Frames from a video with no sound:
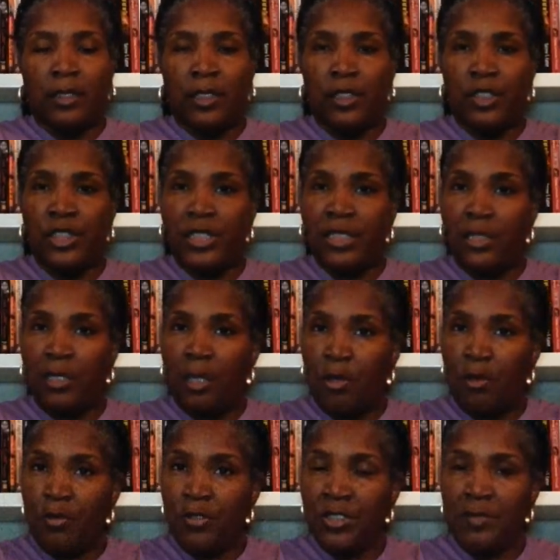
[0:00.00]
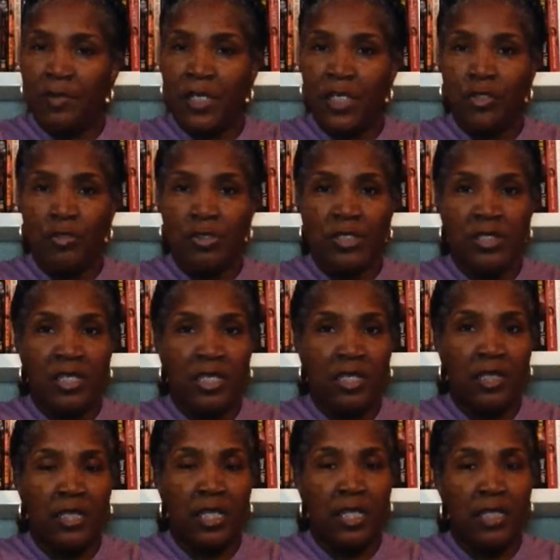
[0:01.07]
she learned some
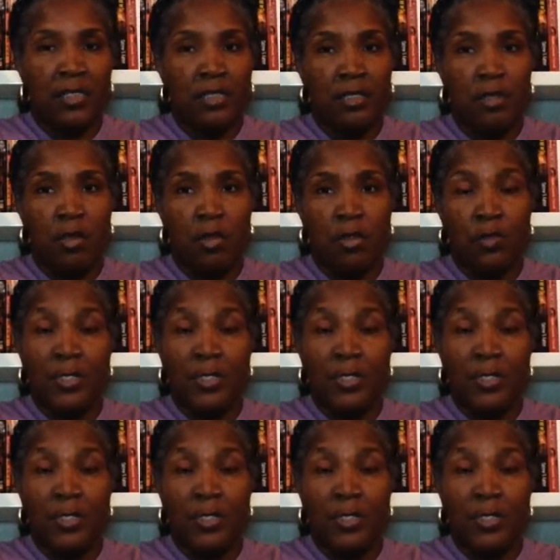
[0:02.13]
interesting things along the